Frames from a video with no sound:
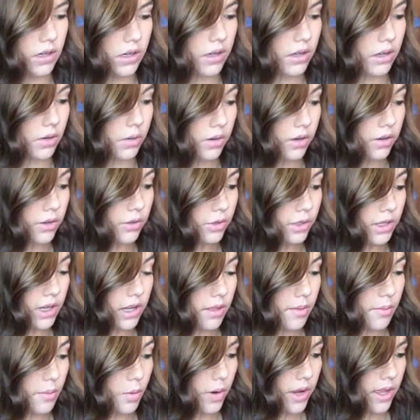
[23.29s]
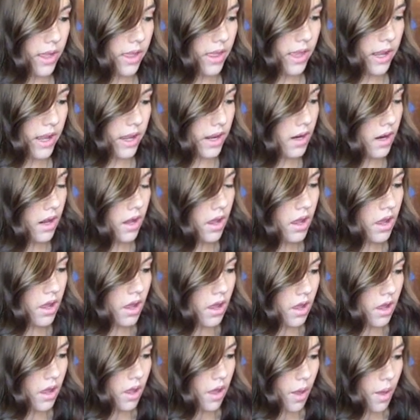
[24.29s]
and I don't understand the point in that.
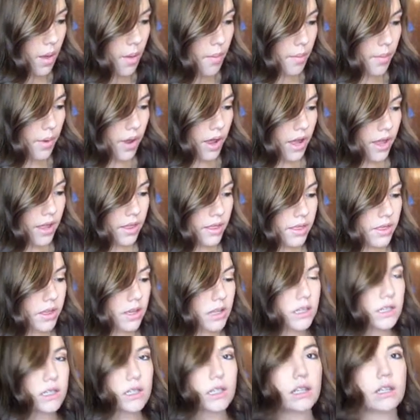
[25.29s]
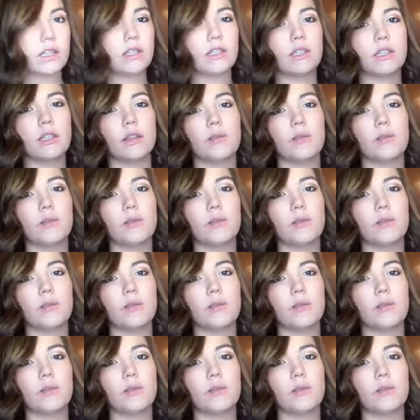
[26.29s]
But this is